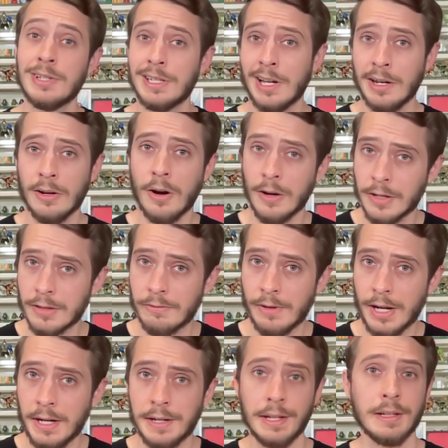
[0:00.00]
kind of hard to
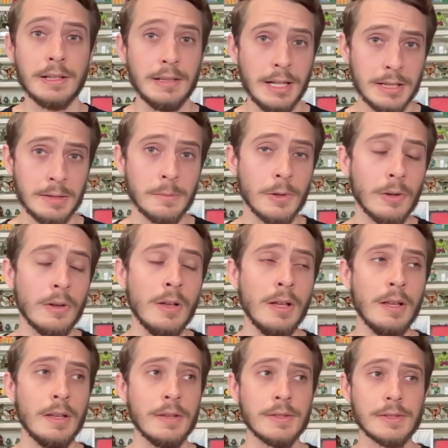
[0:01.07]
find and collectible.
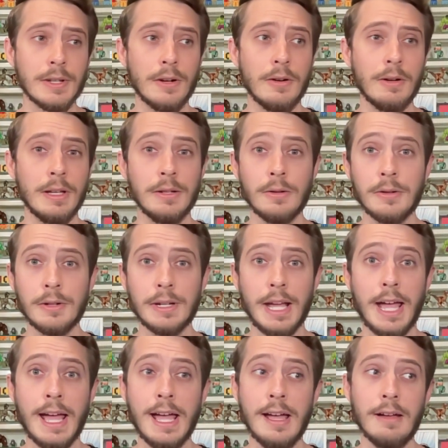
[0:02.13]
So in order to
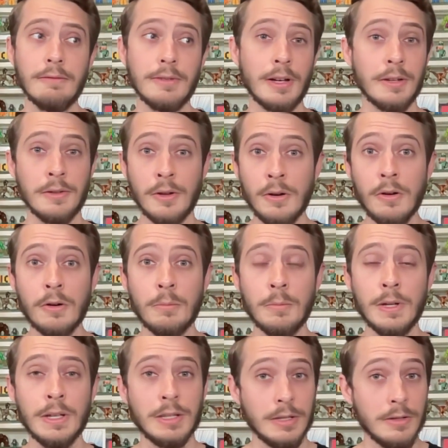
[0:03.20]
have a gnome,
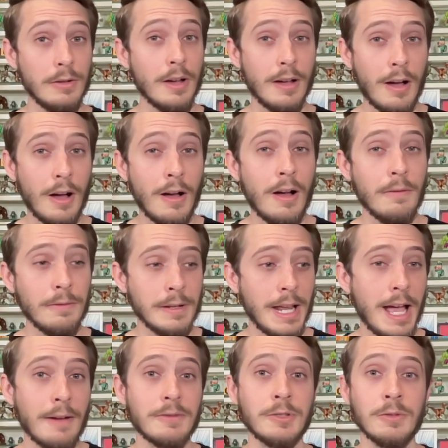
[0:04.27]
you often
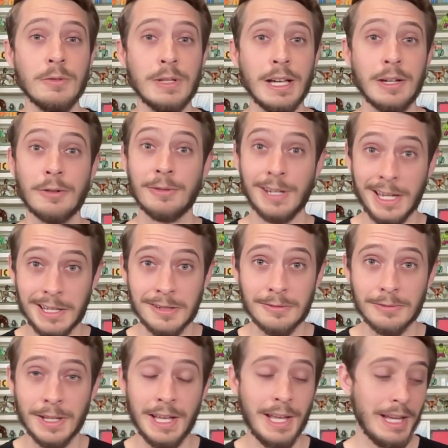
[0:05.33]
have to get
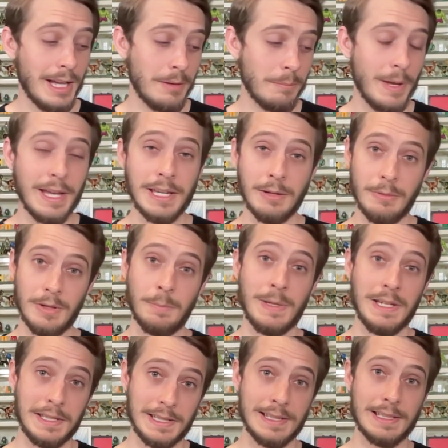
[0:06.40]
creative and make it with
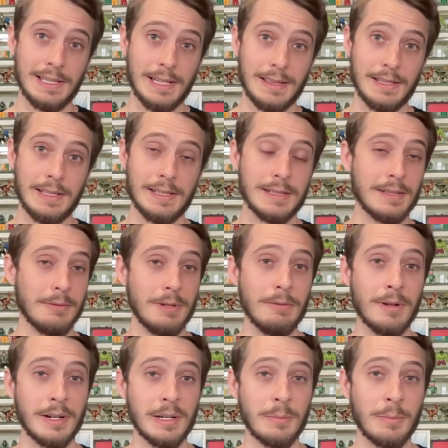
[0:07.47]
pieces like this. So we
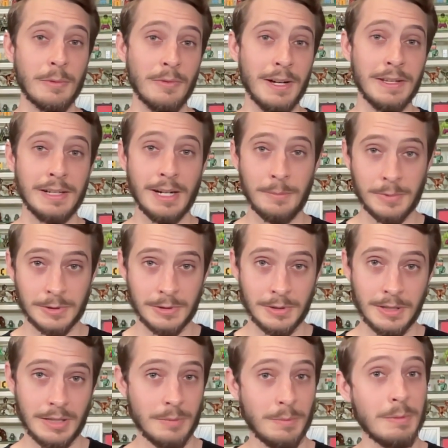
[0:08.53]
wanted to provide that
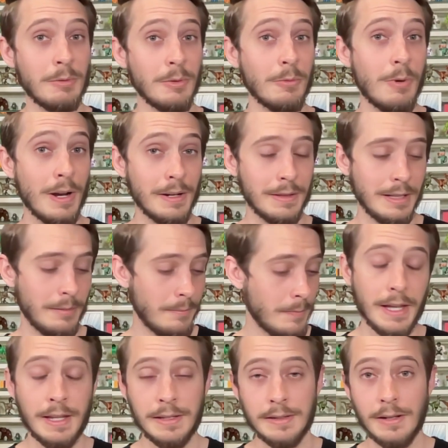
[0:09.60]
opportunity to people who wanted them.
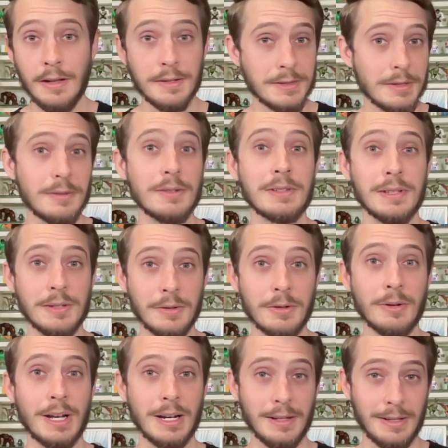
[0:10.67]
And also there's the
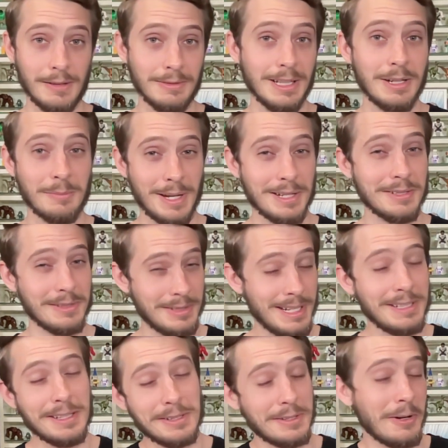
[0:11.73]
notoriety of Lego Masters.
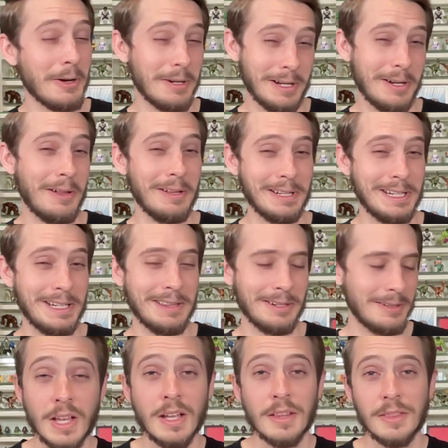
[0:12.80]
That doesn't hurt at all either.
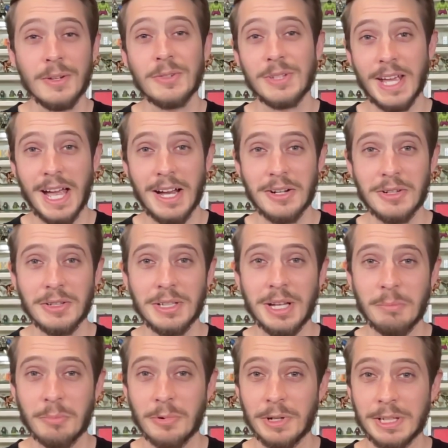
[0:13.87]
There's actually a
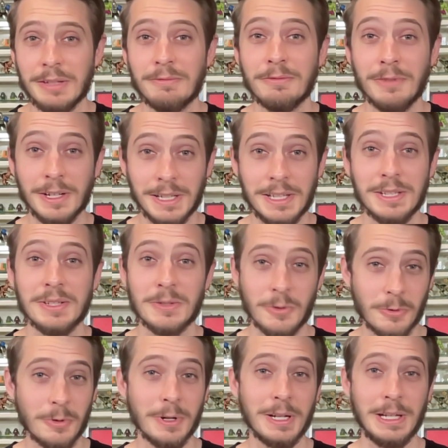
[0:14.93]
pretty funny
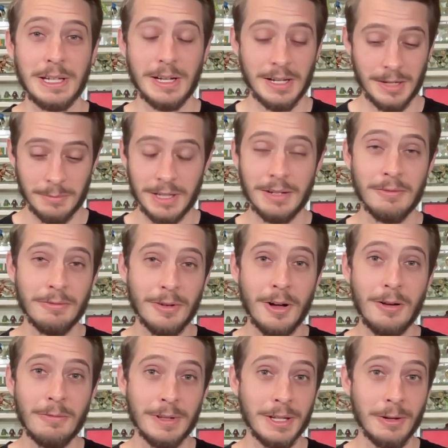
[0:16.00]
story
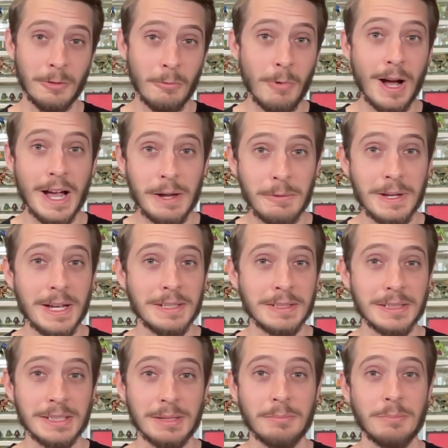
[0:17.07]
involving why we
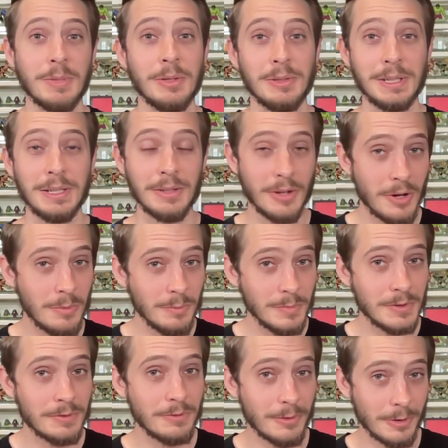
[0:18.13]
ended up building
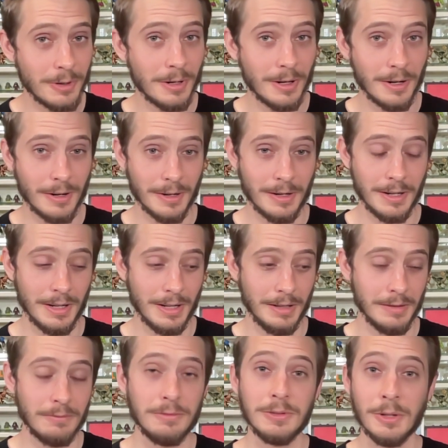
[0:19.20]
gnomes for
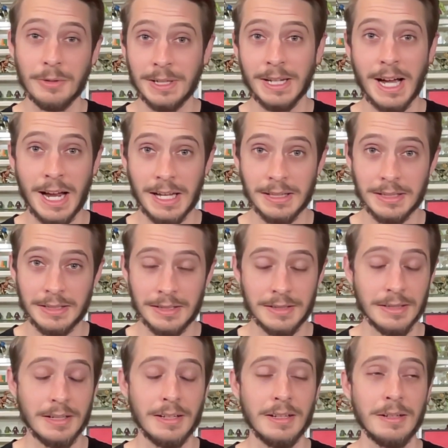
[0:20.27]
our floating
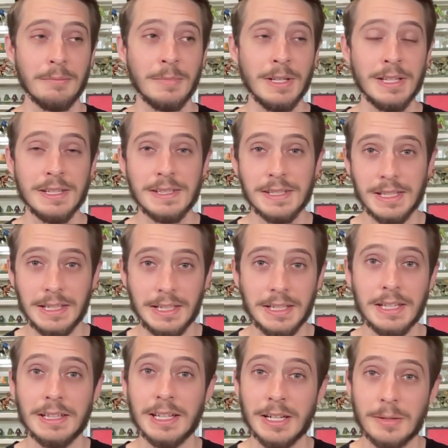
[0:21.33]
island scene
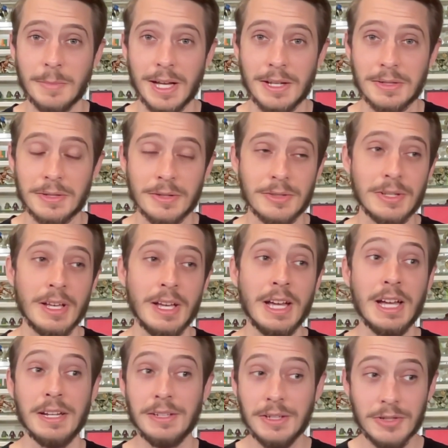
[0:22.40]
in Lego Masters.
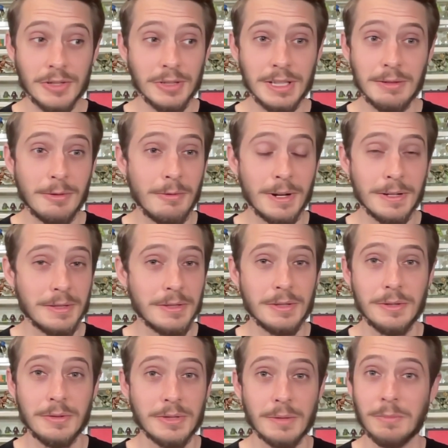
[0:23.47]
Initially we wanted to
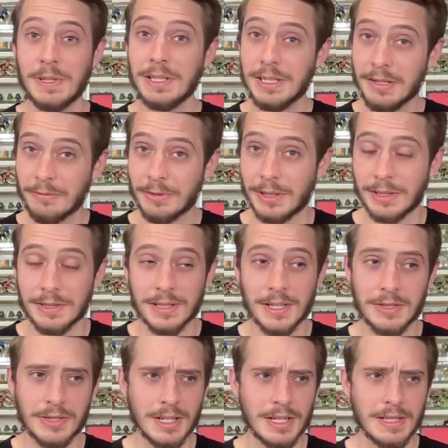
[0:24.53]
do something different,
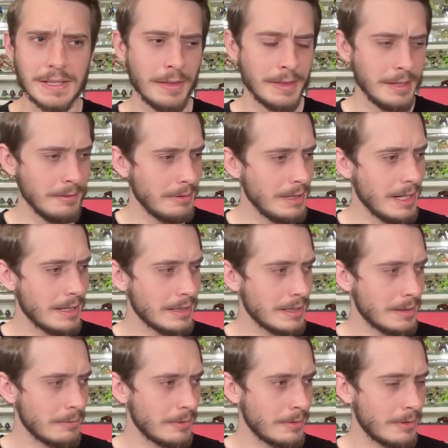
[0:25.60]
such as, I think we ended
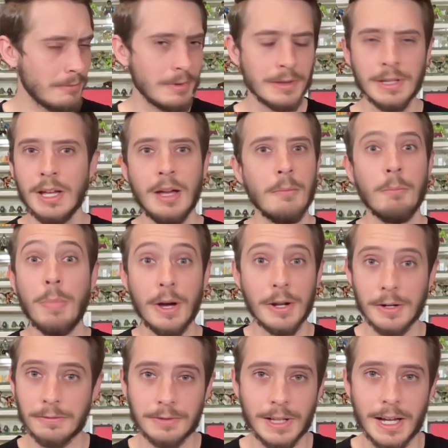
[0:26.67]
up going with
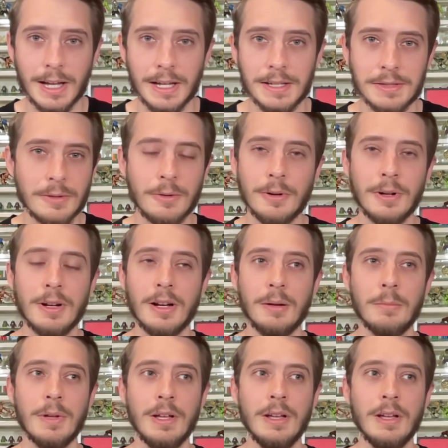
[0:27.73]
butterflies or